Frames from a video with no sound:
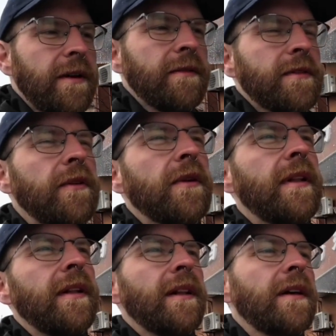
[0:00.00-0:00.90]
I was doing
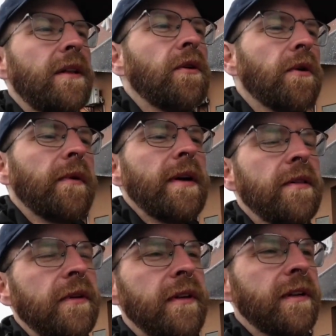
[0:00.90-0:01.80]
a little look
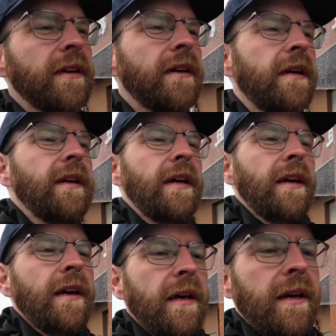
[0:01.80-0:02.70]
around on
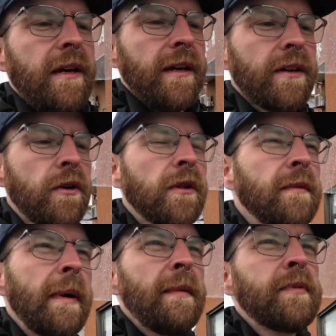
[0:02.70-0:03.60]

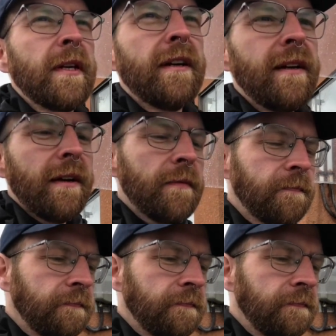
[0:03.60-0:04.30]
Google Maps earlier,